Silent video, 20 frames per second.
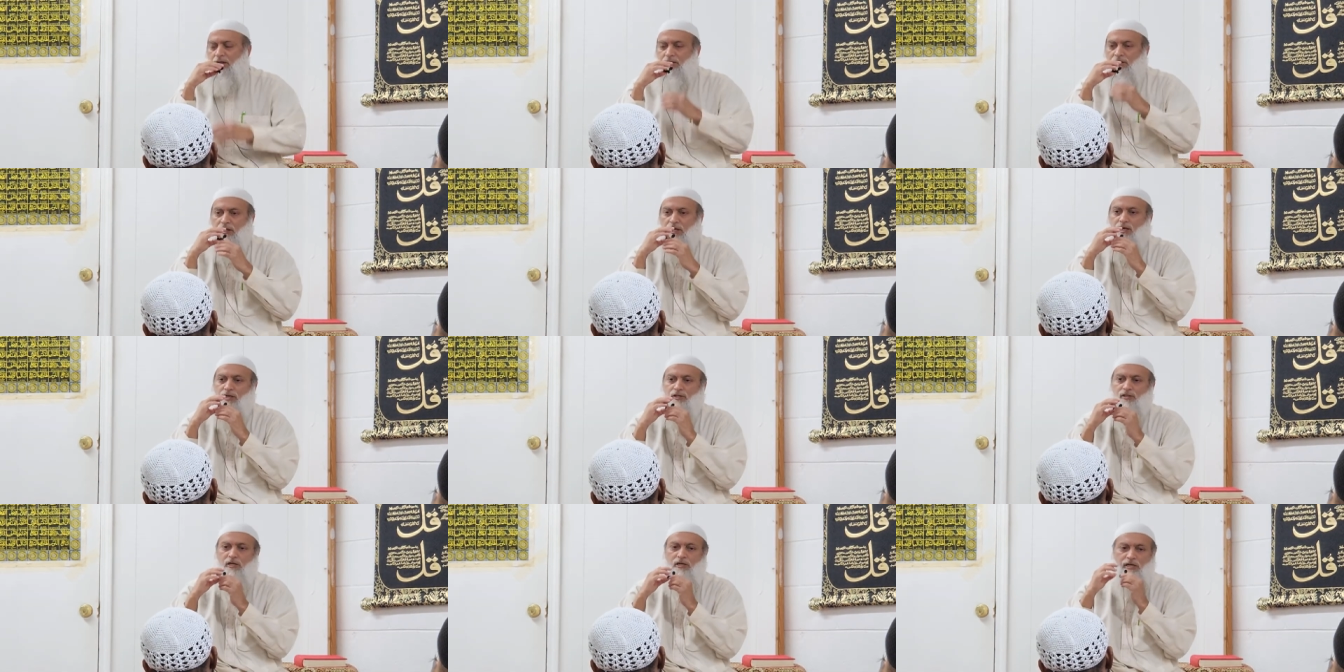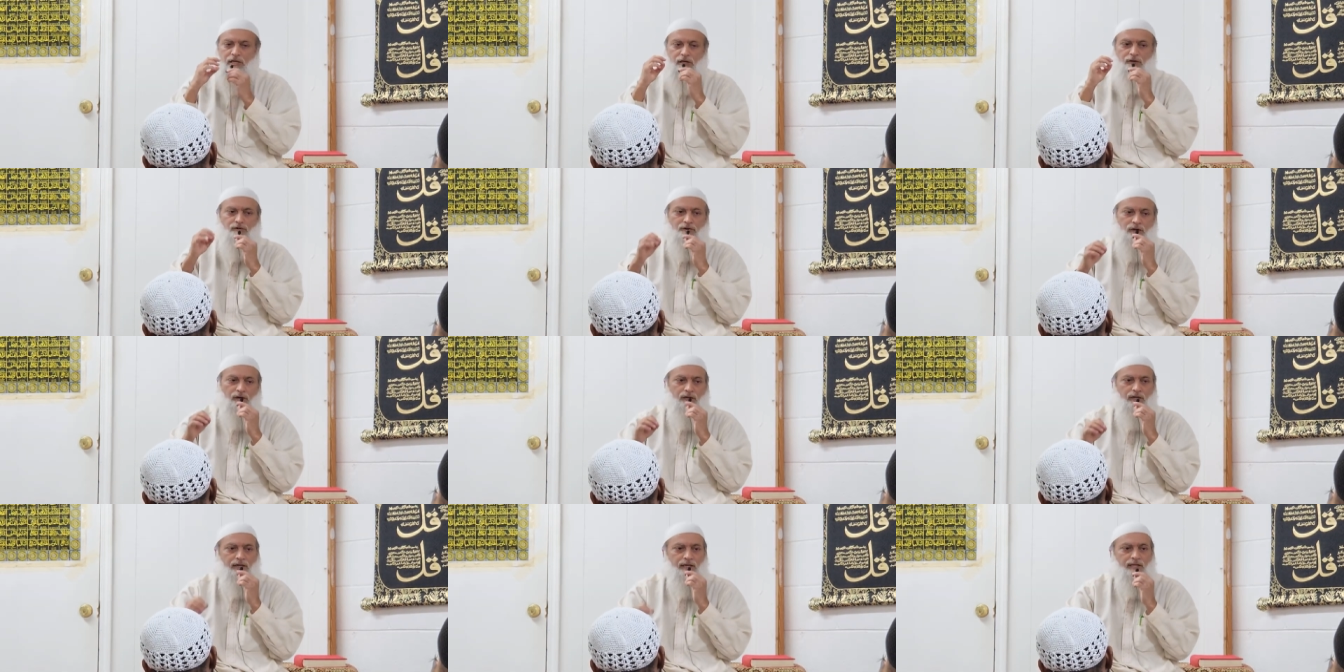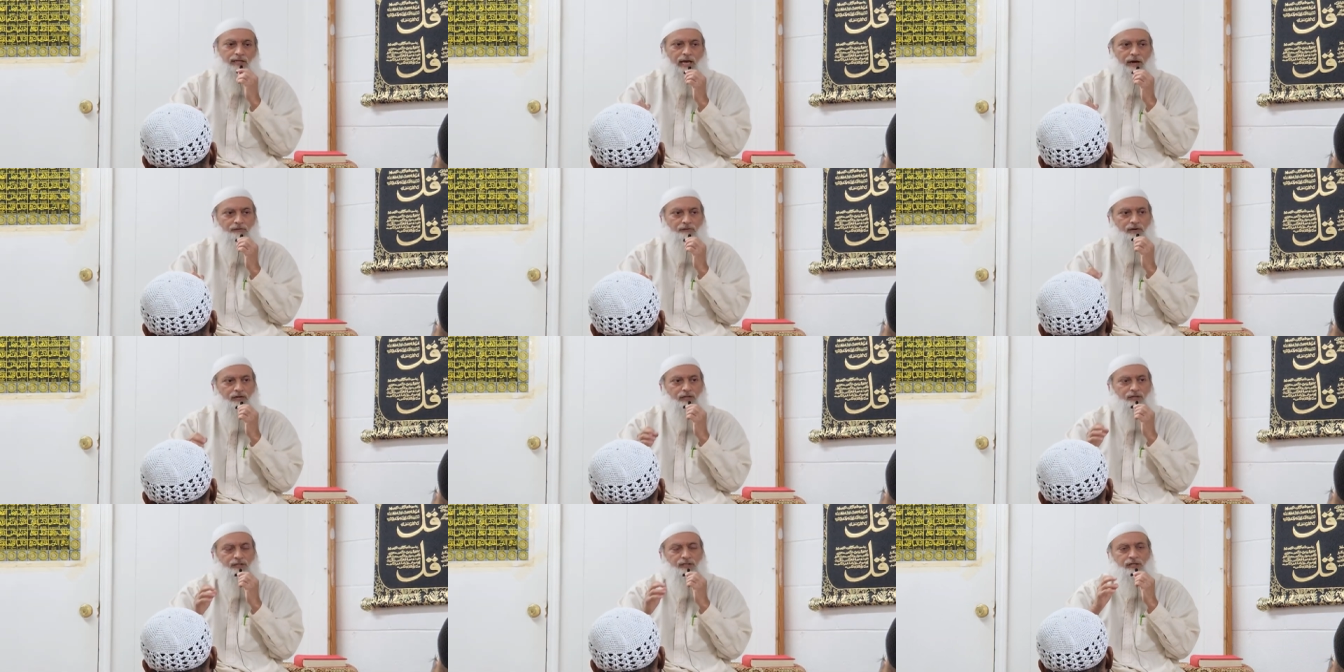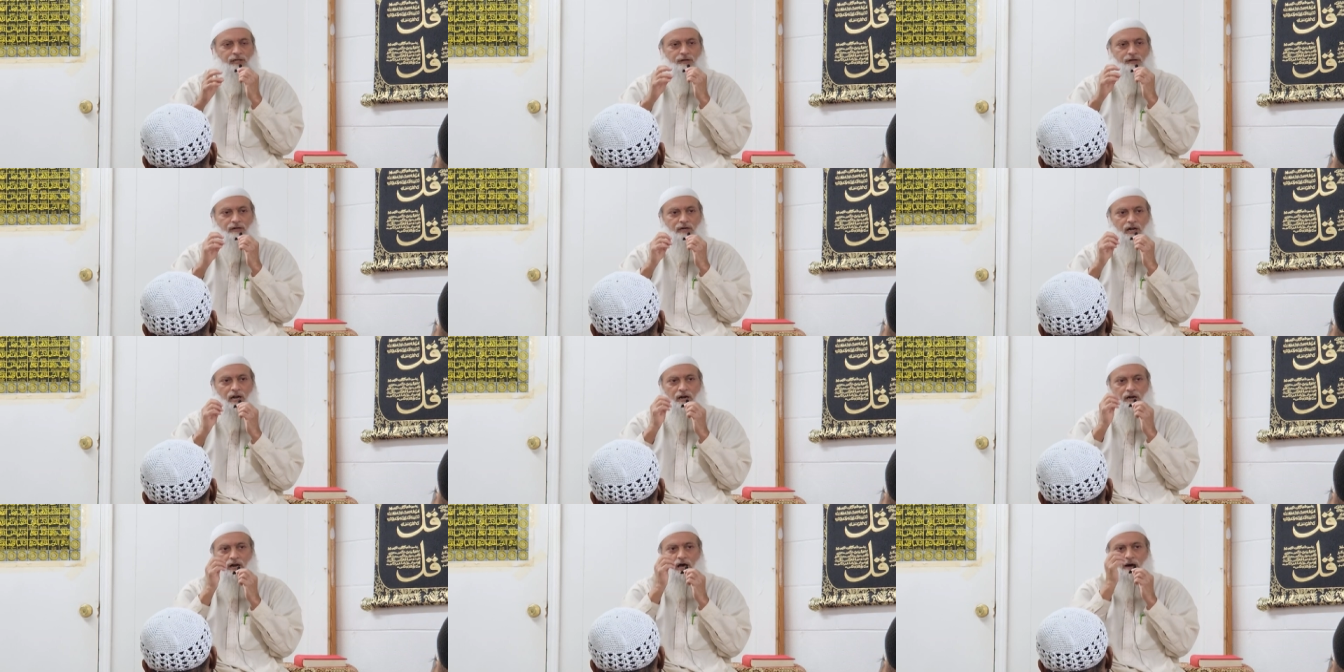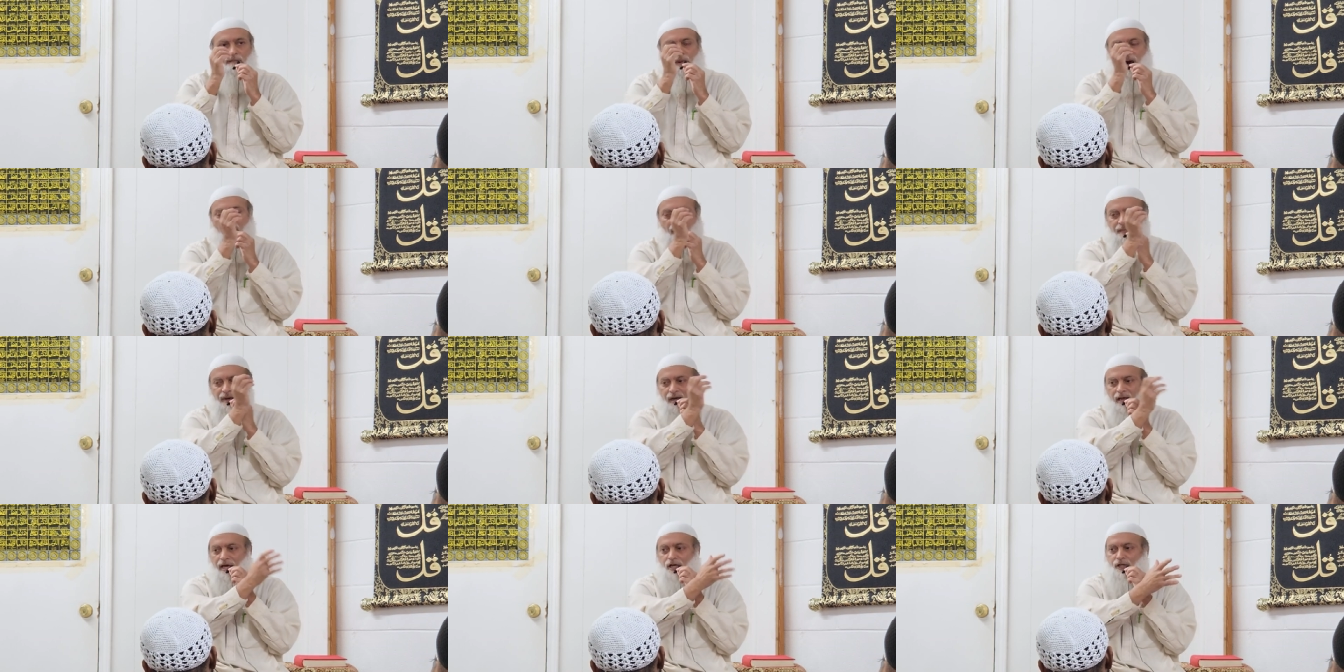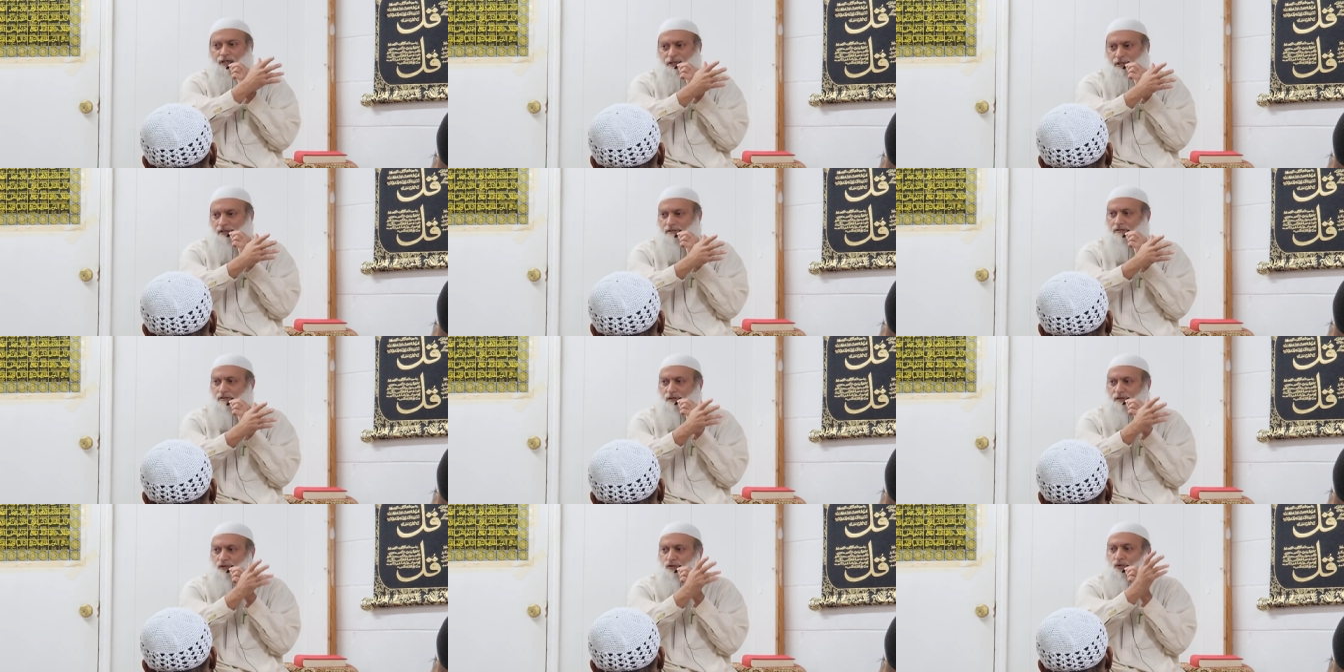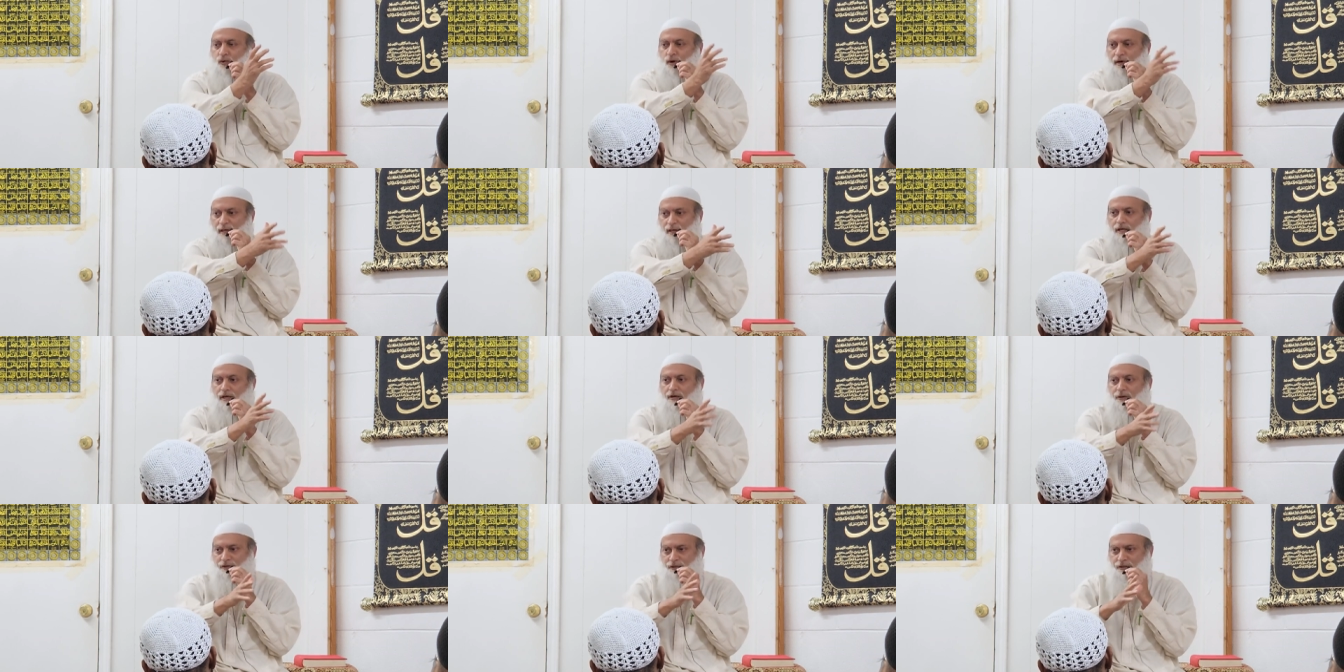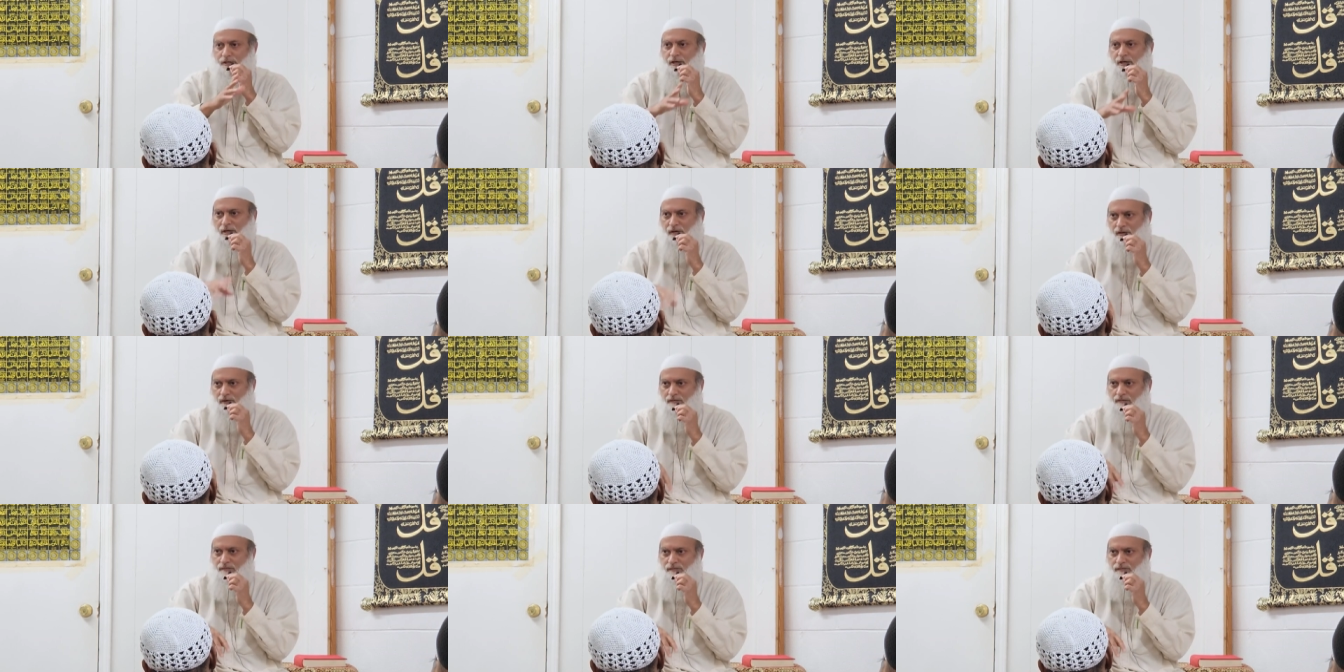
Things literally that were considered an abomination 20 years ago,